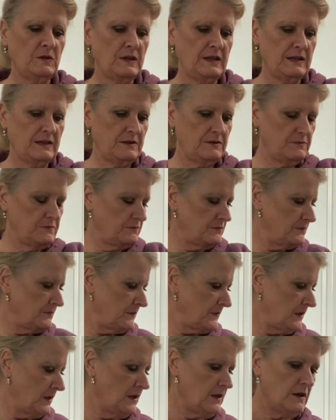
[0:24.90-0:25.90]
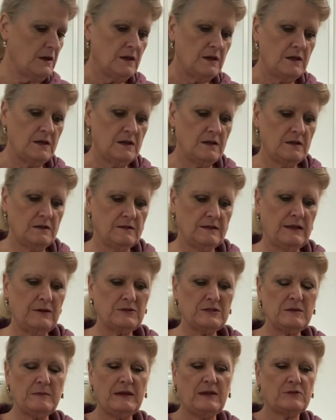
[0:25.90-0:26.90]
Okay, that
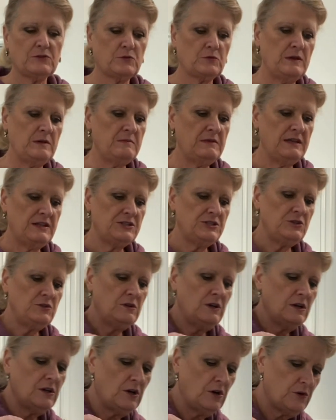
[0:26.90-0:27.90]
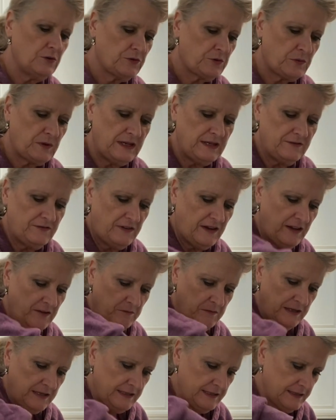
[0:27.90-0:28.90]
was about 3 minutes. You could go 3 to
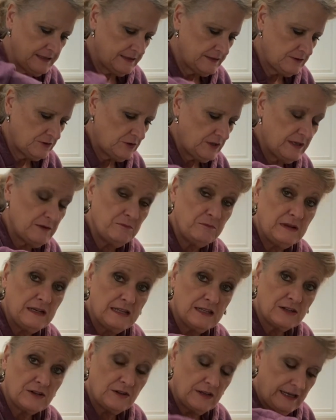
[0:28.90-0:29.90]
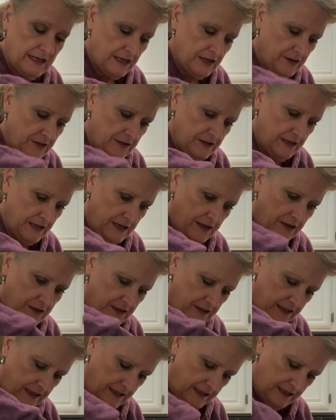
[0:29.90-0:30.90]
5 minutes, trying to beat a little air in there
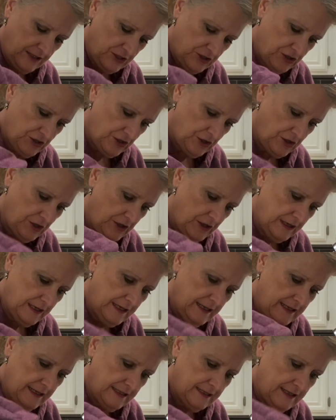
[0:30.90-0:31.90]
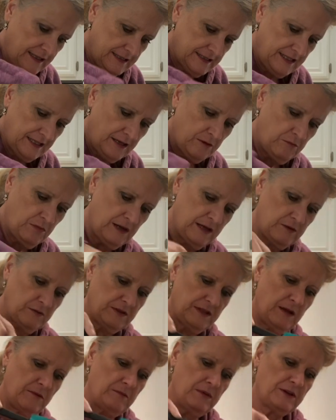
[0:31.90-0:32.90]
and get that sugar nicely combined with
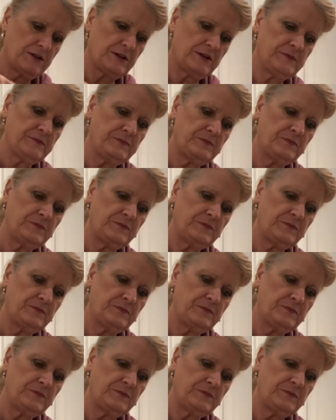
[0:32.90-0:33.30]
that butter.